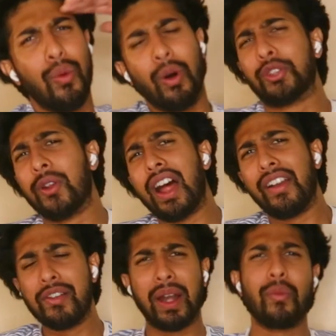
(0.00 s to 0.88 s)
What's going
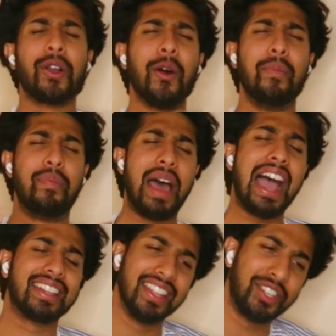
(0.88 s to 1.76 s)
on, everybody? Welcome
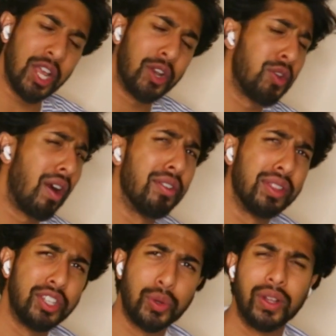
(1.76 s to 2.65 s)
back to the channel. You already
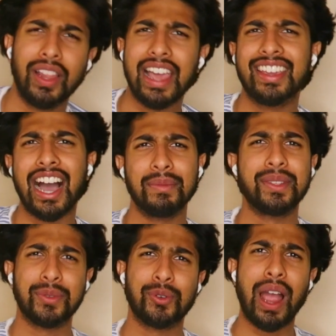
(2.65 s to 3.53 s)
know the drill. Like, comment,
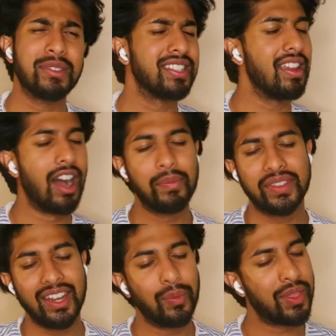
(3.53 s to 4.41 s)
subscribe to stay
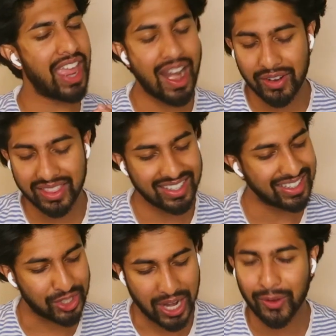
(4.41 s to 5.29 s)
updated with everything
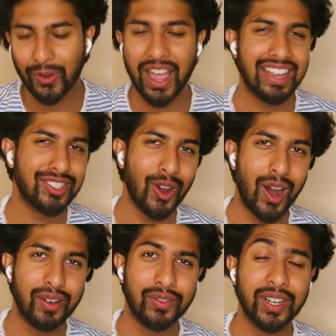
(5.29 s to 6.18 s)
this channel has to
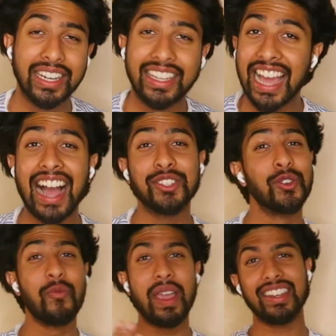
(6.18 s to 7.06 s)
offer. Guys,
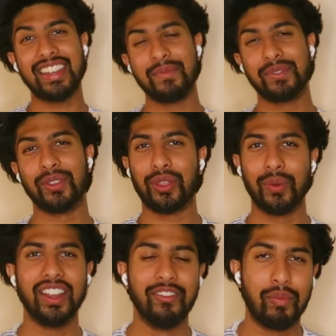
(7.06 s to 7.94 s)
you have made it to episode
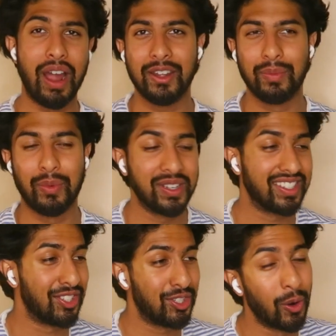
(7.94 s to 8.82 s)
3 of Brownie Points,
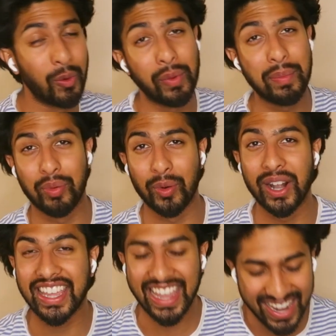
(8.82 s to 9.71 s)
the show where we
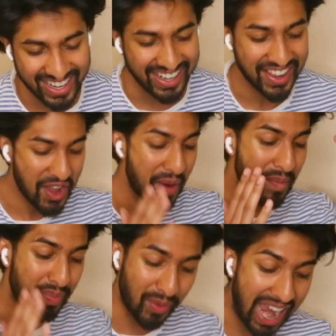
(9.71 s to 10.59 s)
bring in
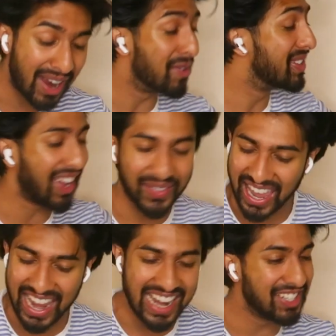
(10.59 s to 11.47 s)
brown,
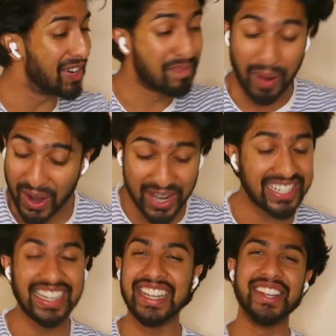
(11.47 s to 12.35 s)
South Asian,
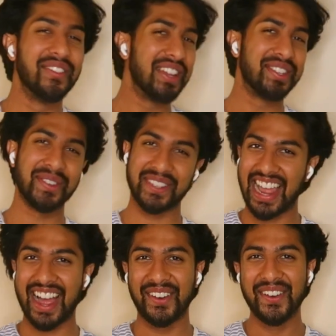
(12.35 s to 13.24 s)
Persian individuals
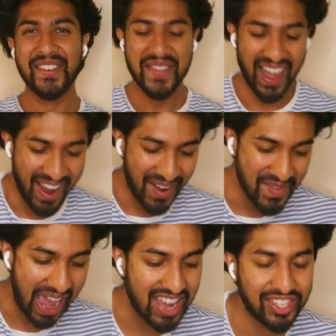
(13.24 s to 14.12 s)
now
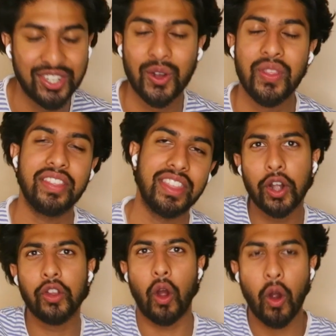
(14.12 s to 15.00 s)
and show that
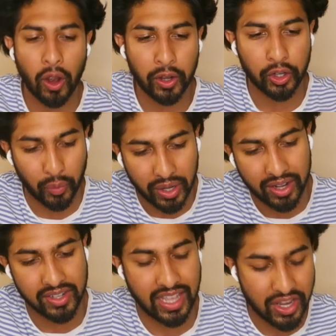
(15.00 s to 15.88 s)
there are
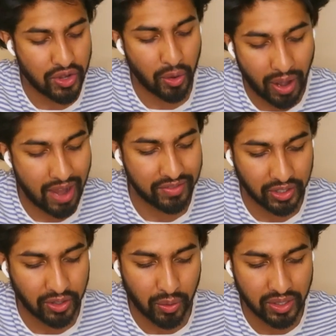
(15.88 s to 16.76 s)
careers that you don't have
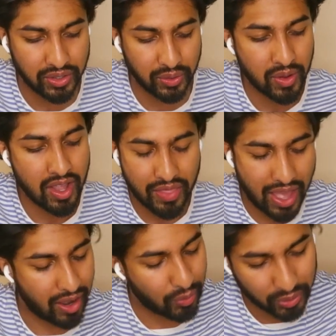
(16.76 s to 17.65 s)
to go into
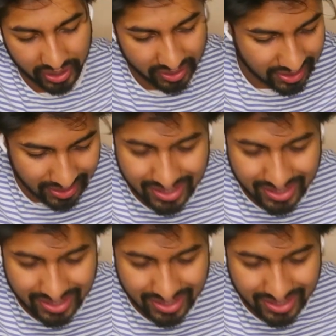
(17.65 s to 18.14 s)
that are related to